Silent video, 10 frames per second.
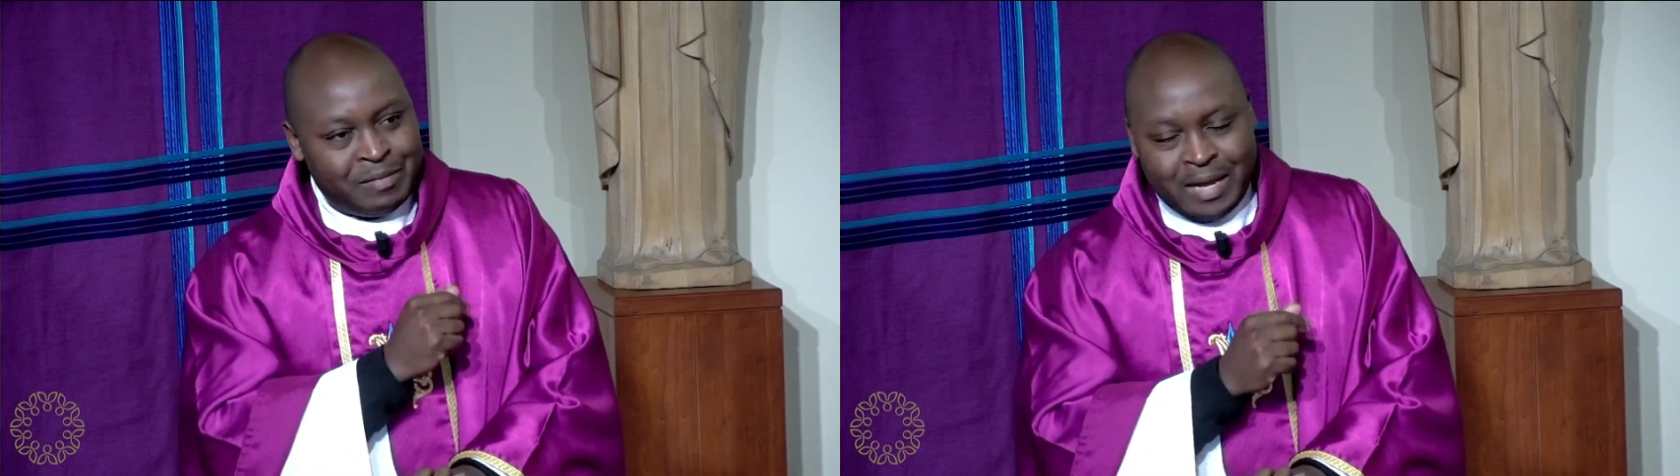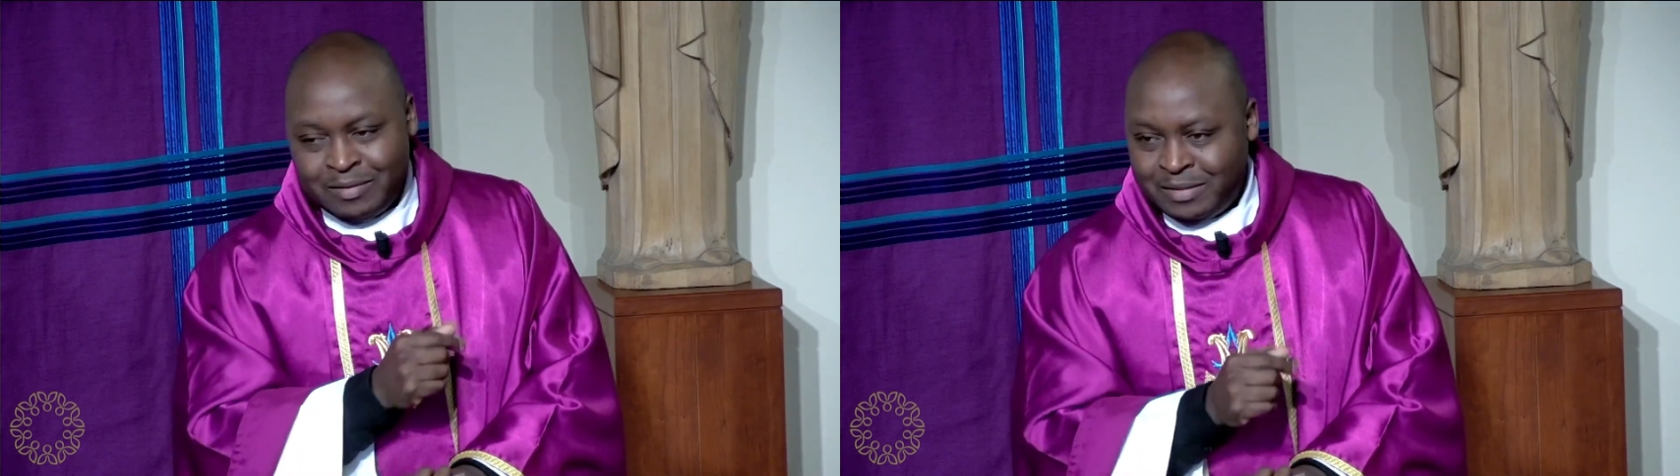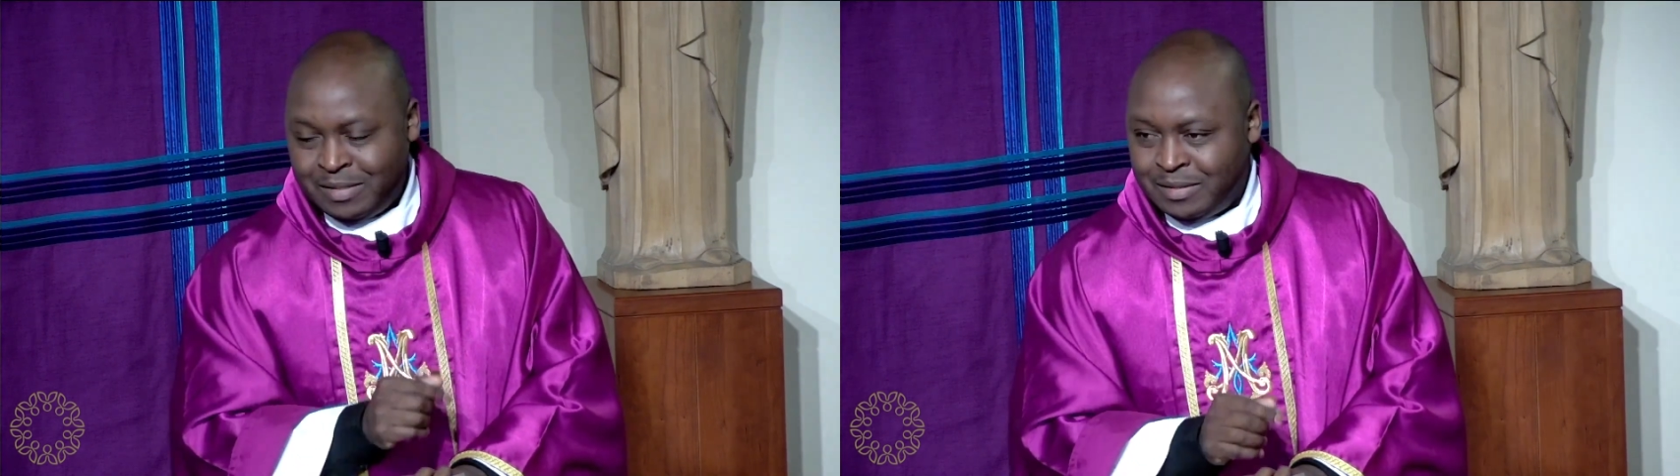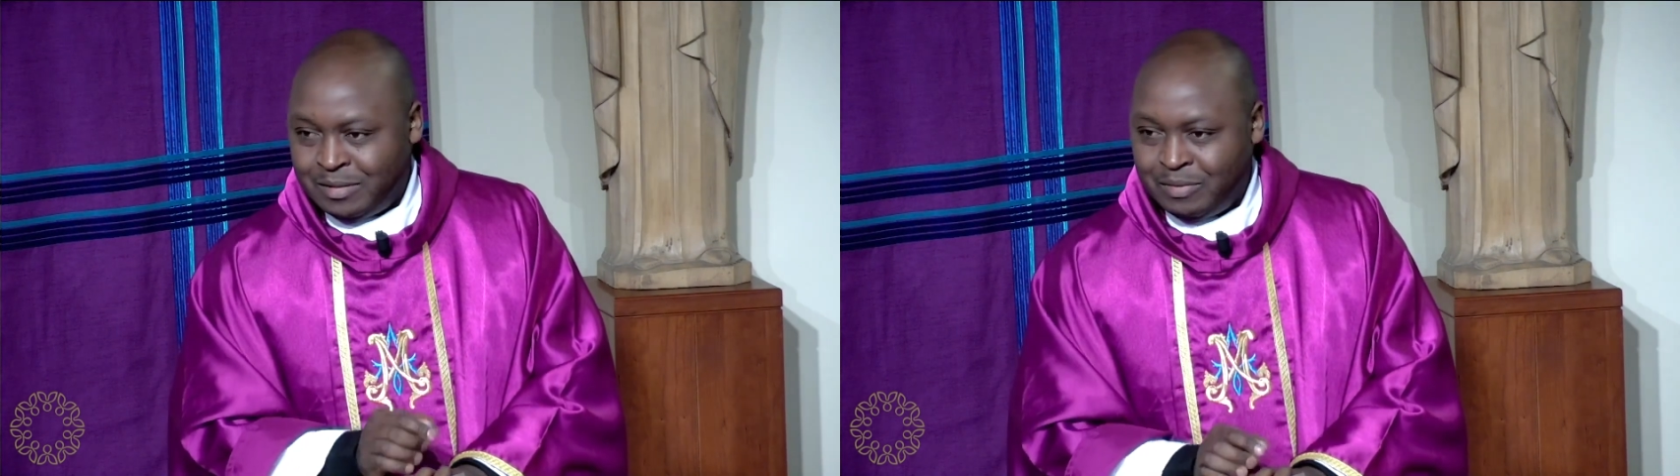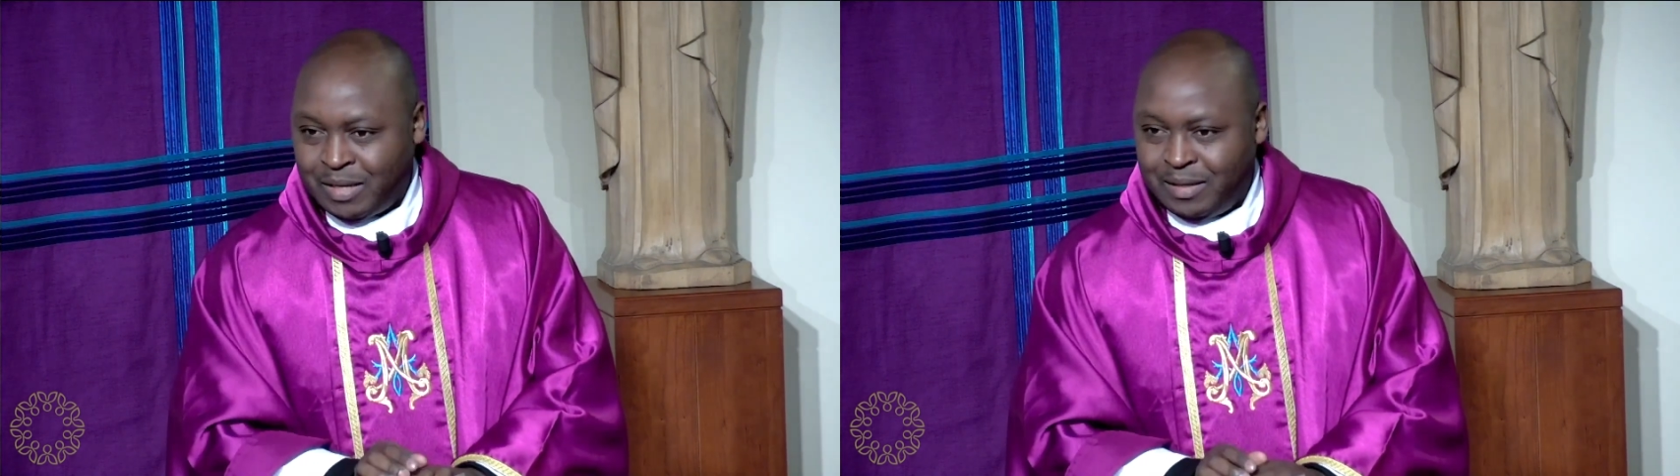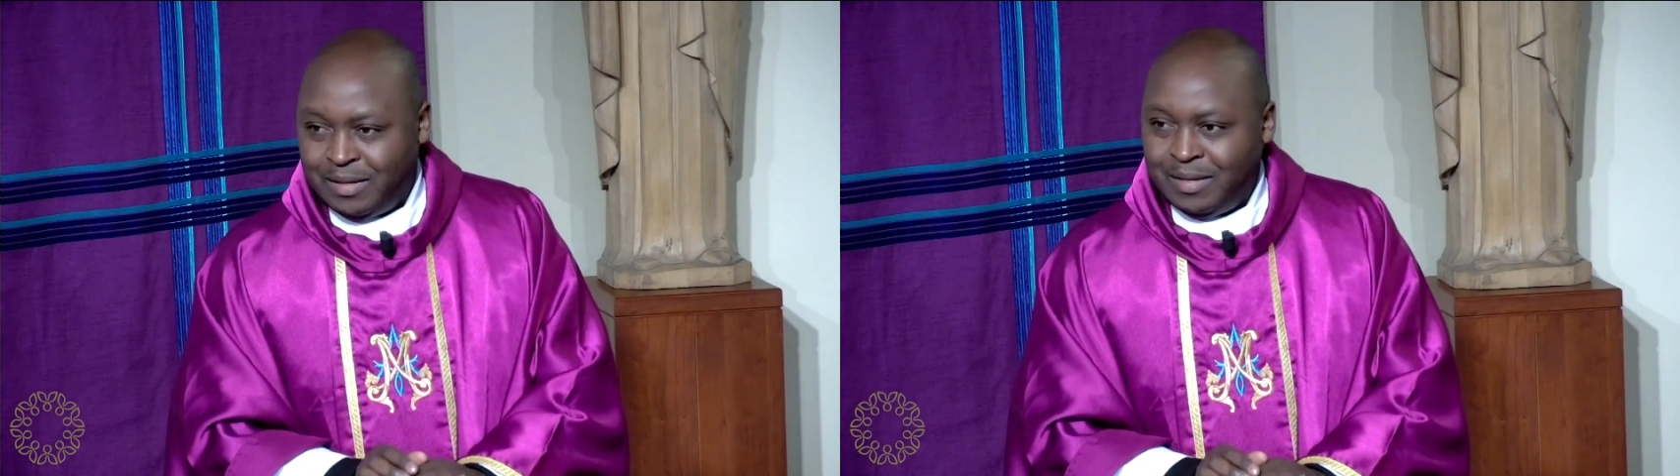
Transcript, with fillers: miles this way.